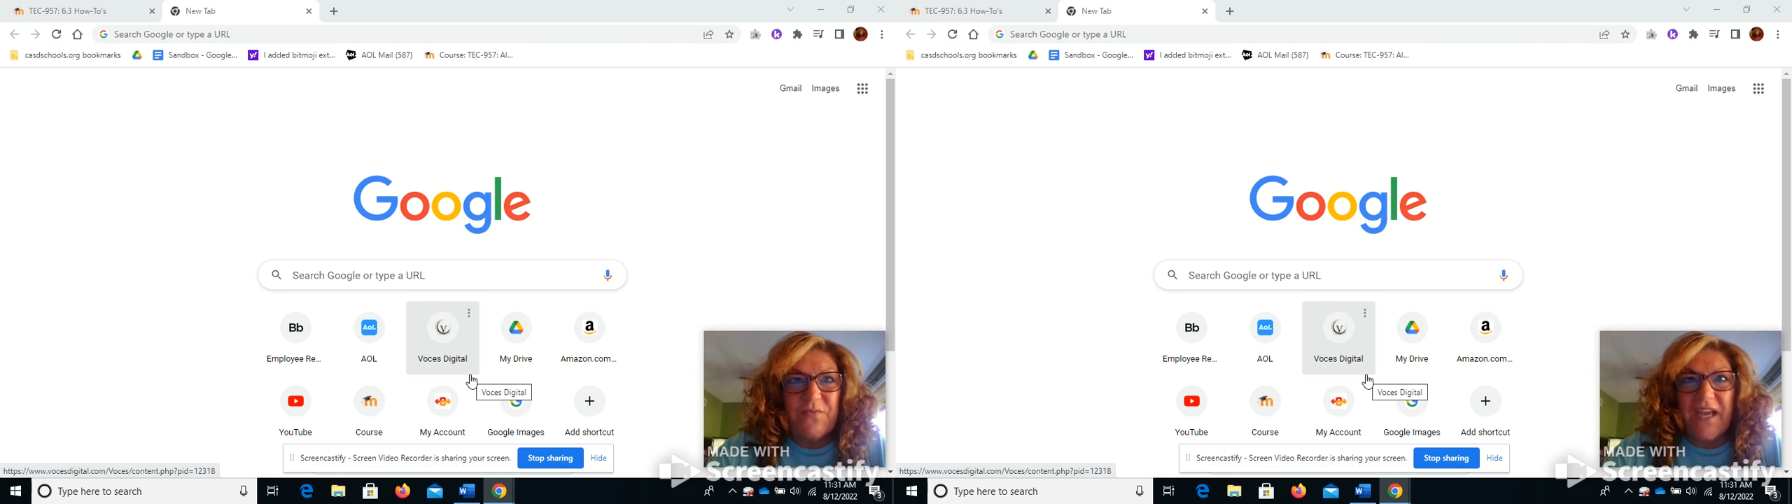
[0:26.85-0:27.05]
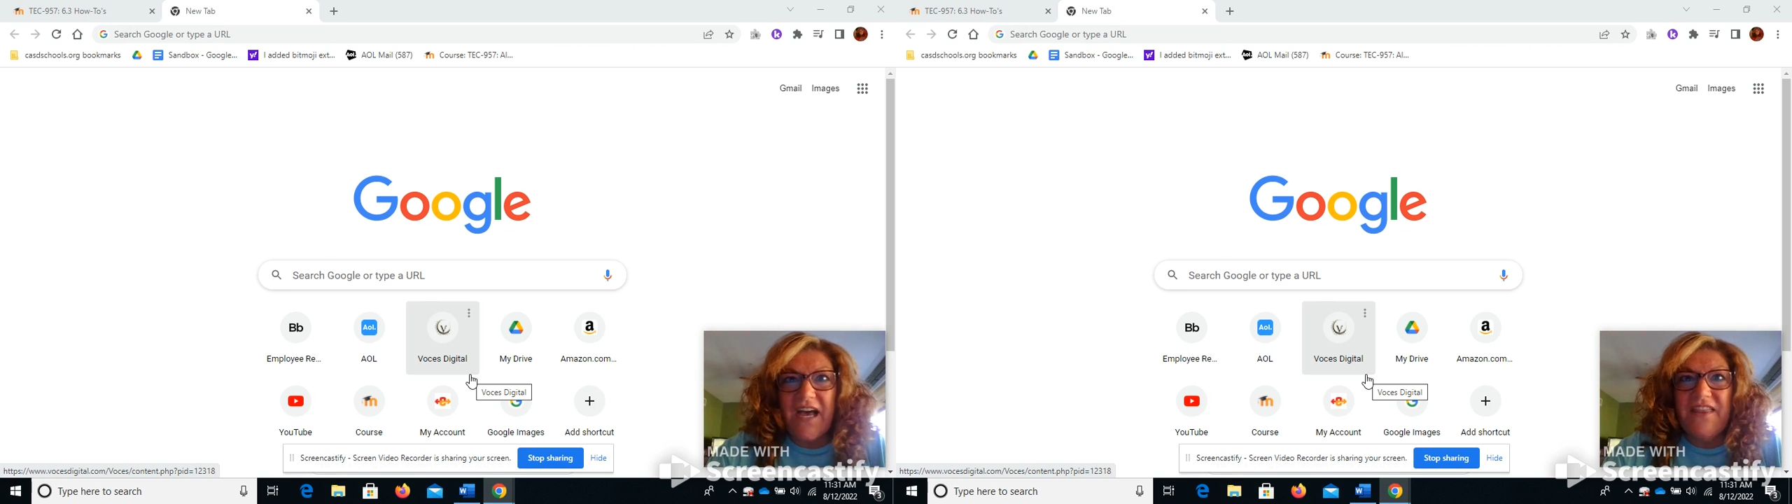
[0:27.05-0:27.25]

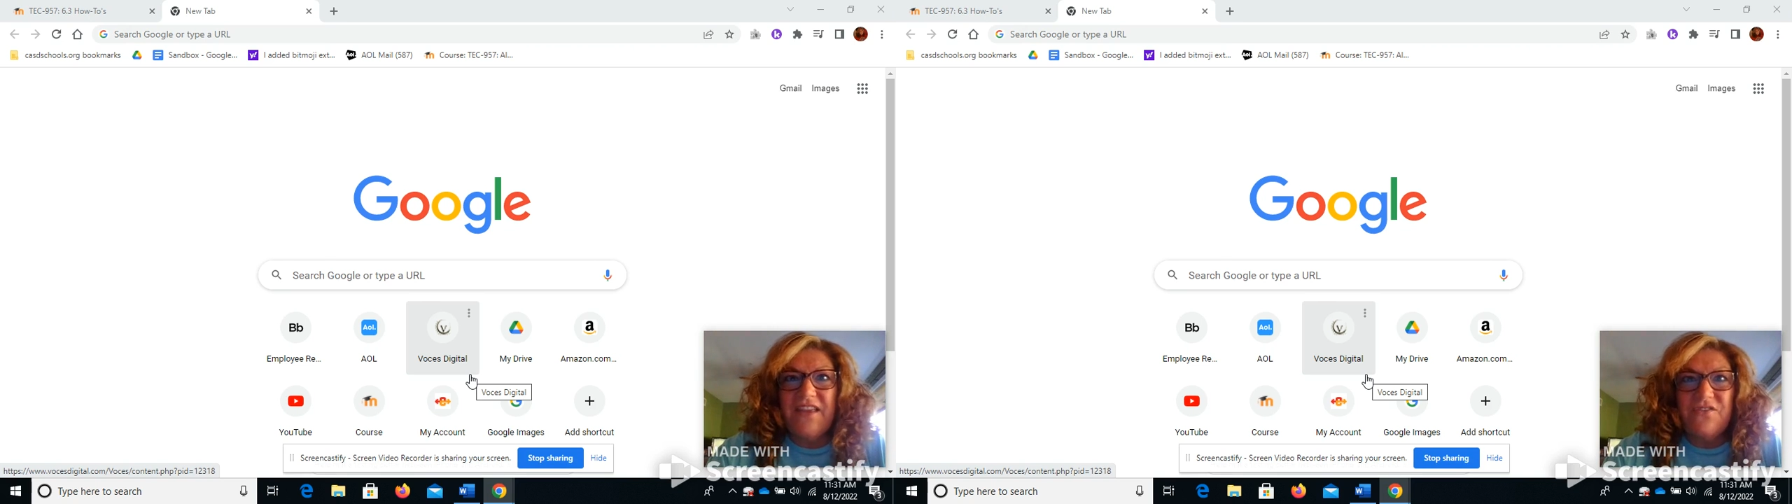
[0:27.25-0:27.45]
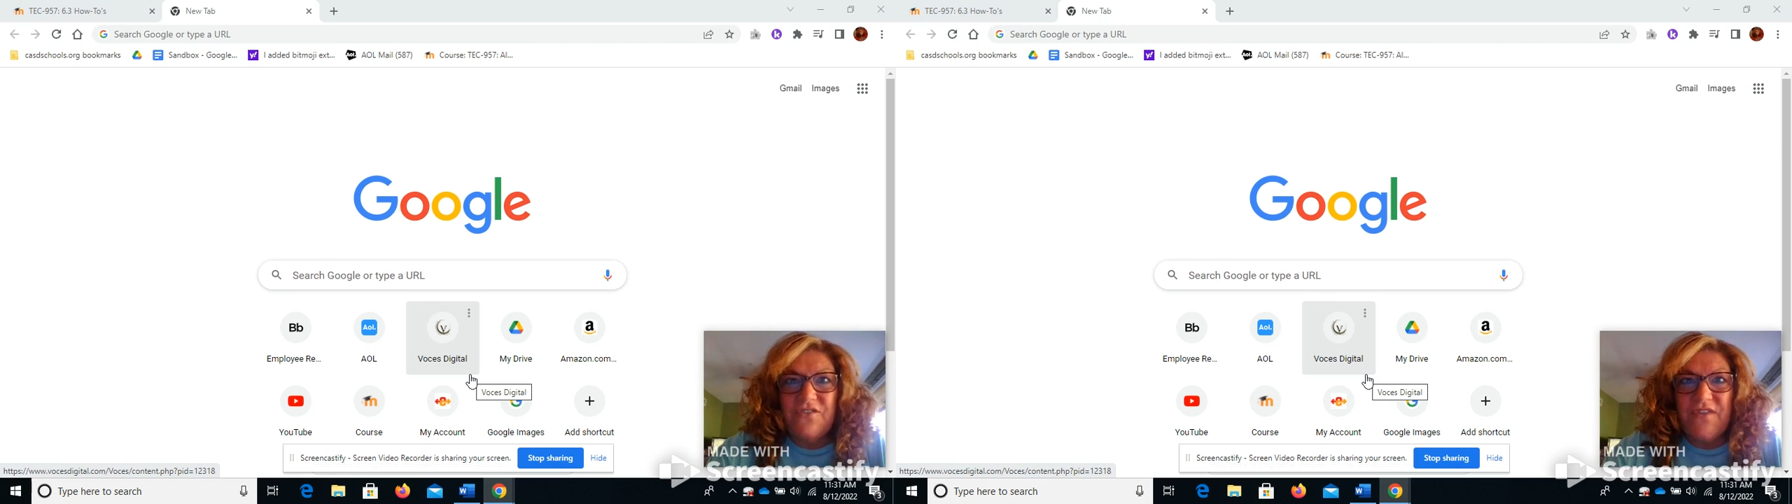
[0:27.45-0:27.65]
Like, how do
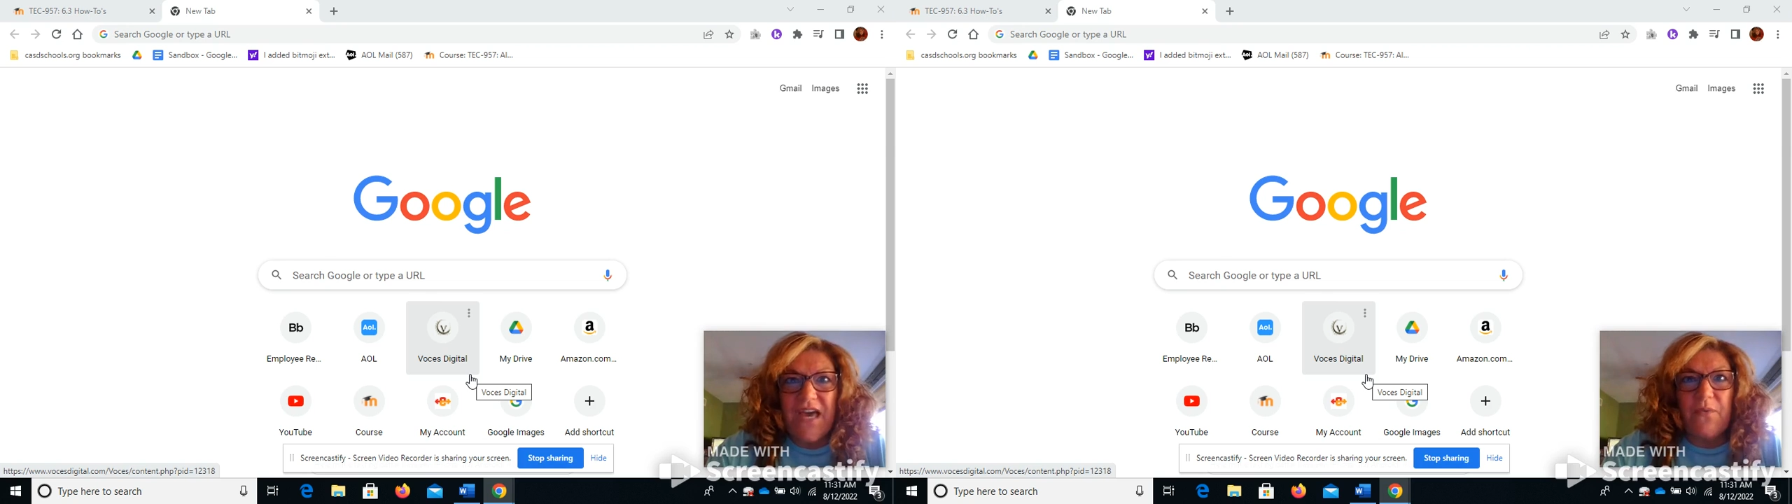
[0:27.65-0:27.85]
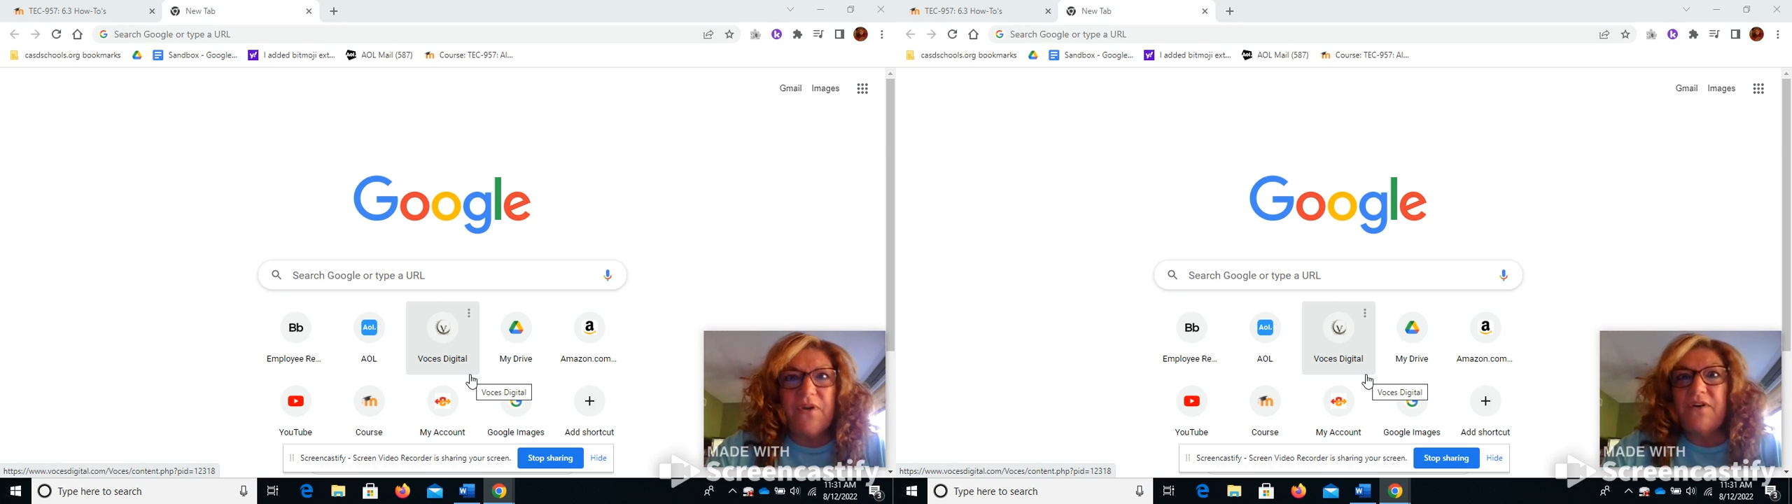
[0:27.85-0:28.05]
they do
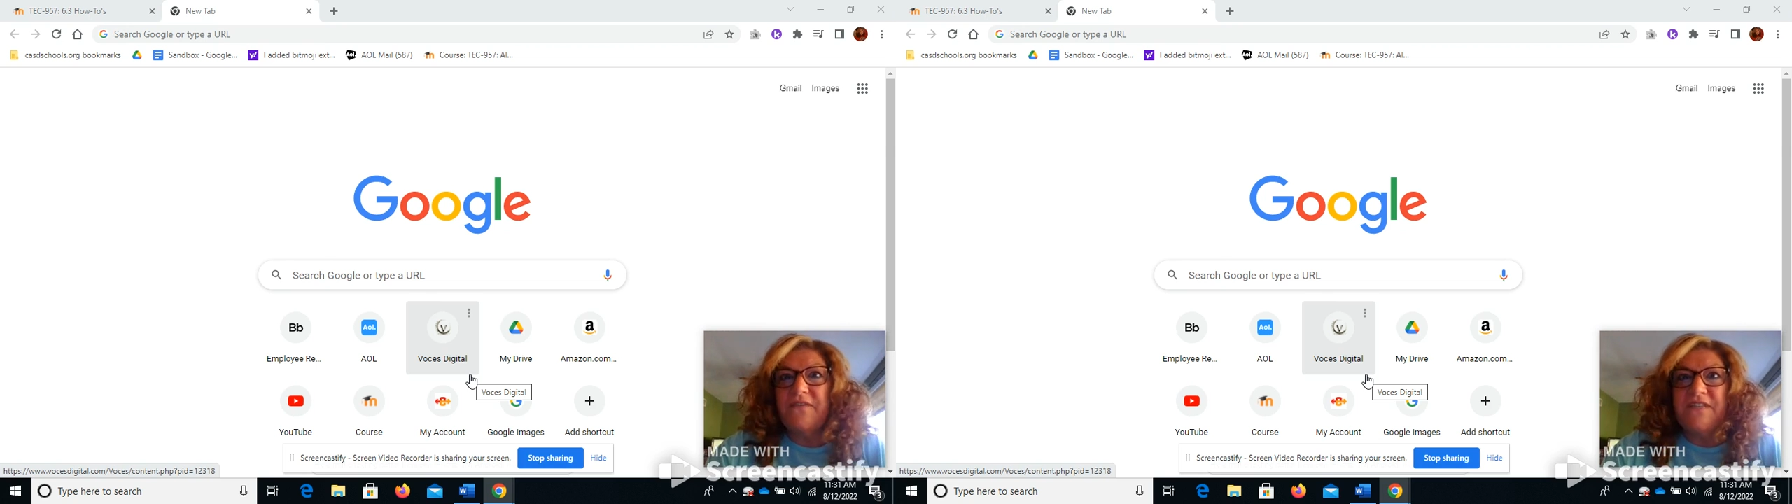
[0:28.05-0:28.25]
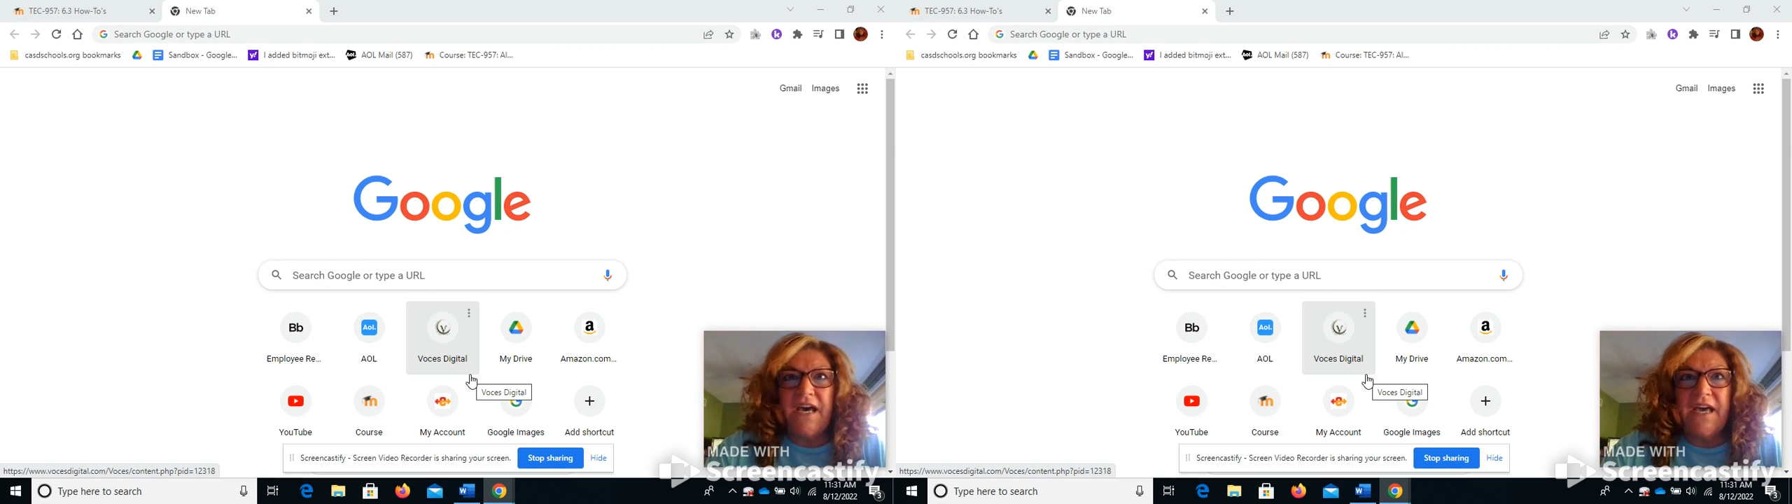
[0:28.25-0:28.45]
that? We don't
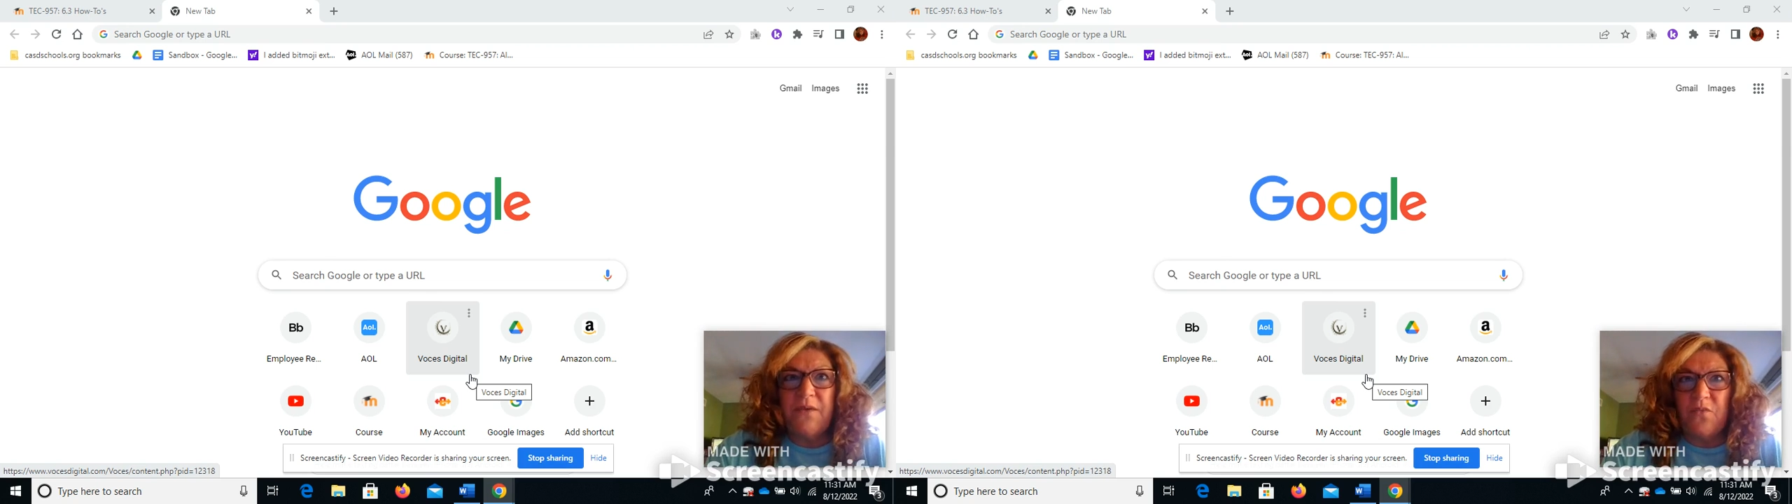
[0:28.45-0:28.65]
have time.